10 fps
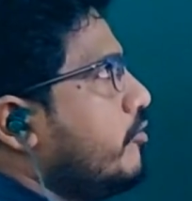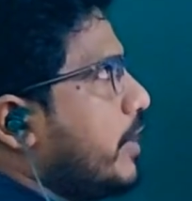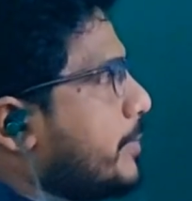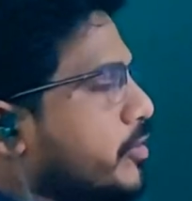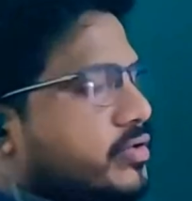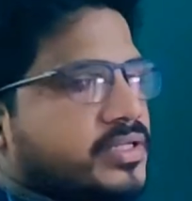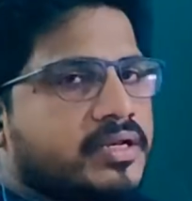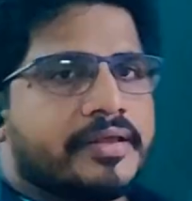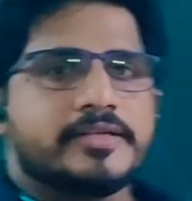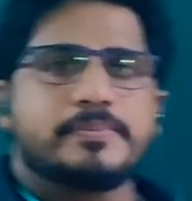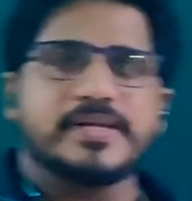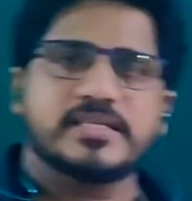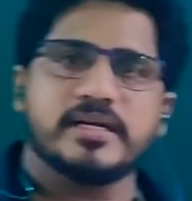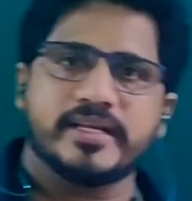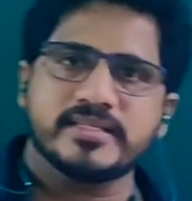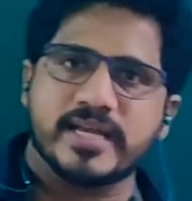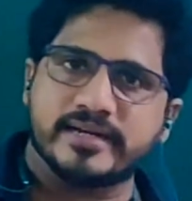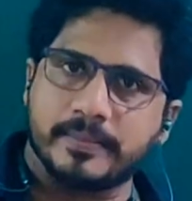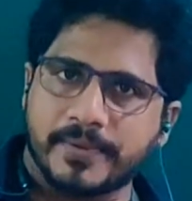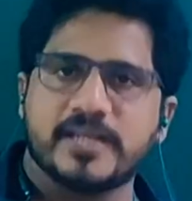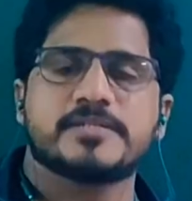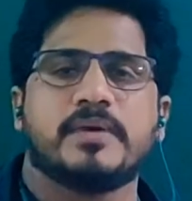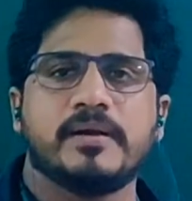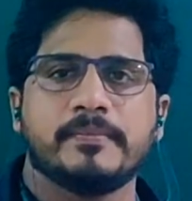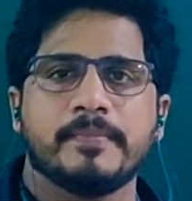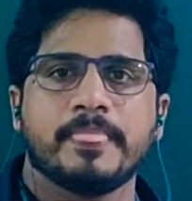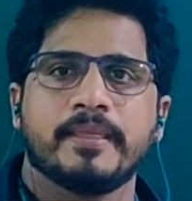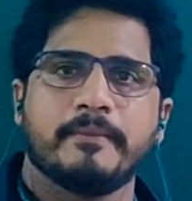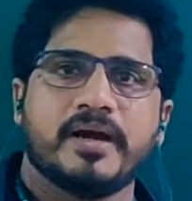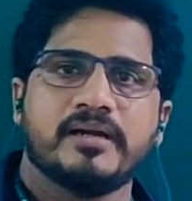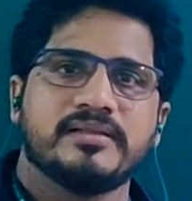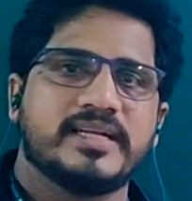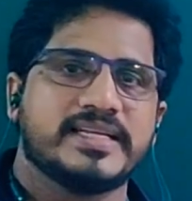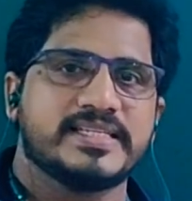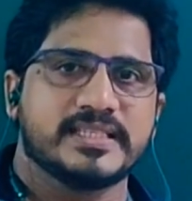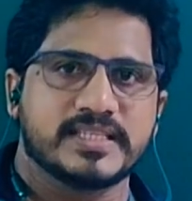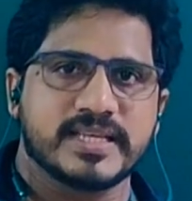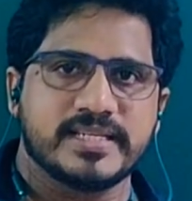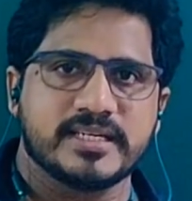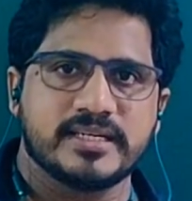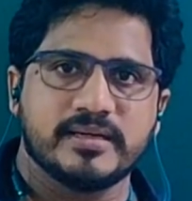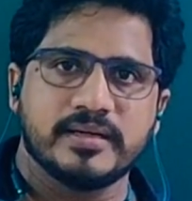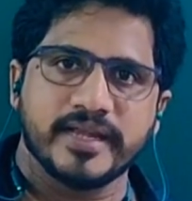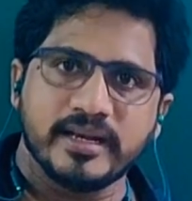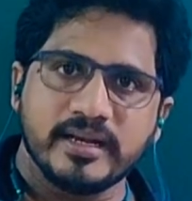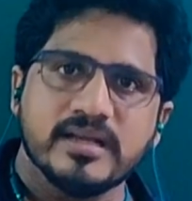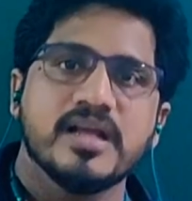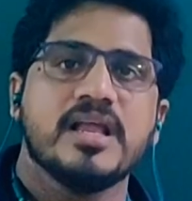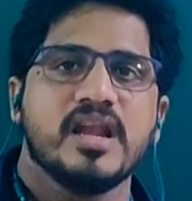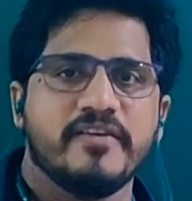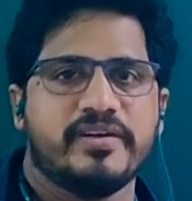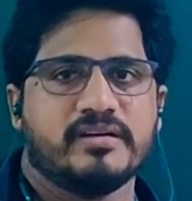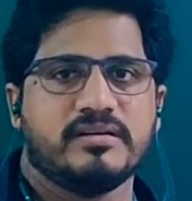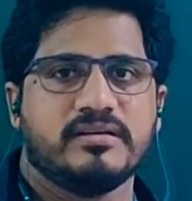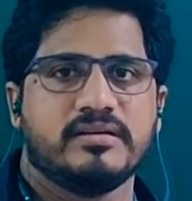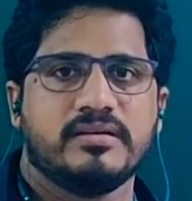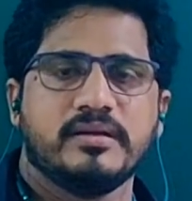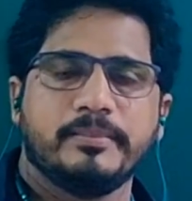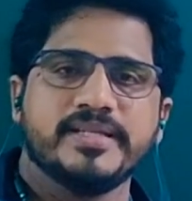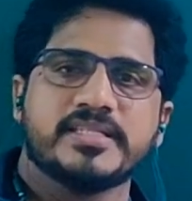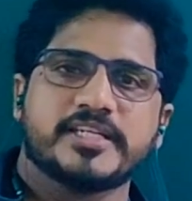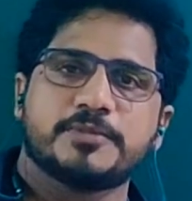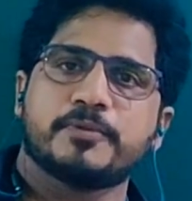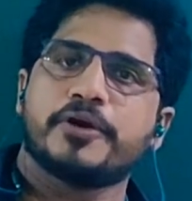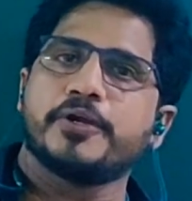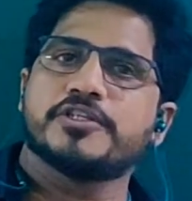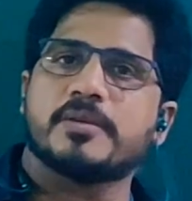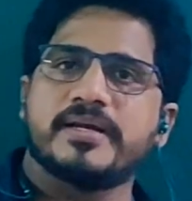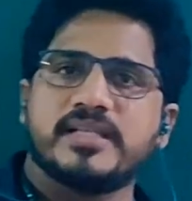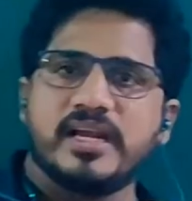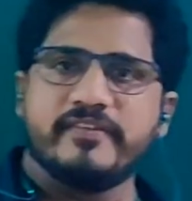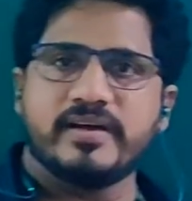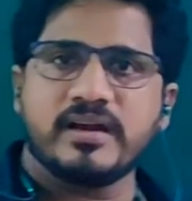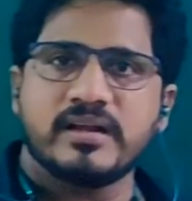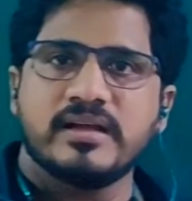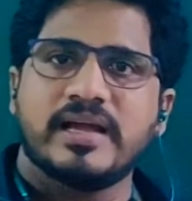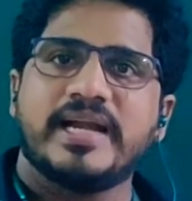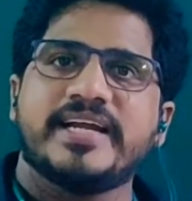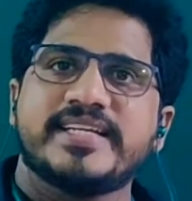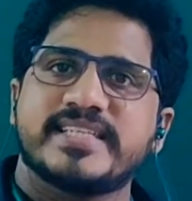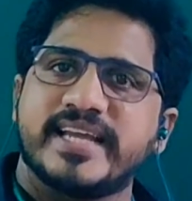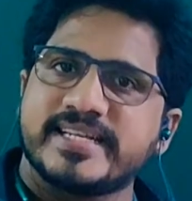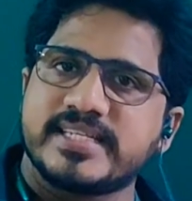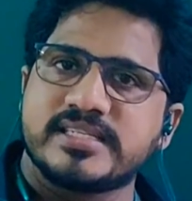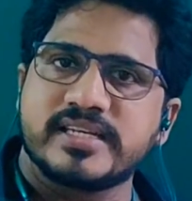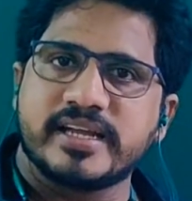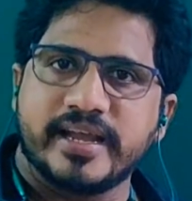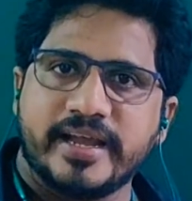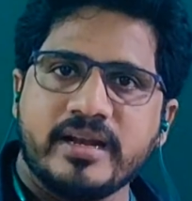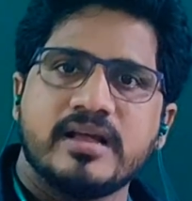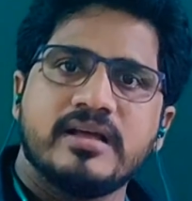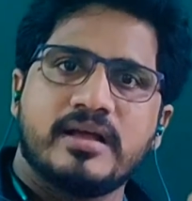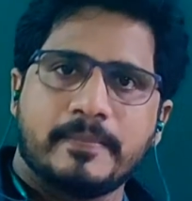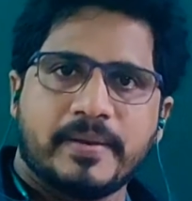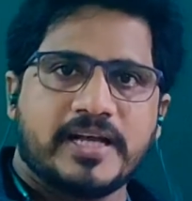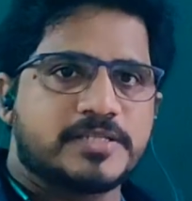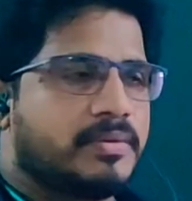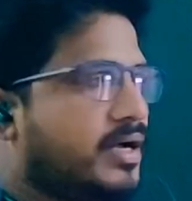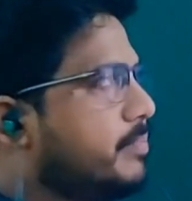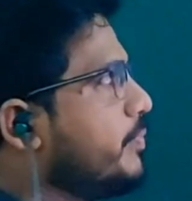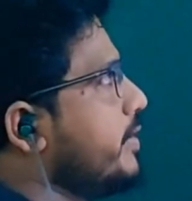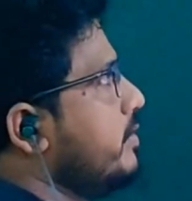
Fibrinogen is present inside the plasma, but that is synthesized in liver. Means it is produced by the liver and it is existing in plasma.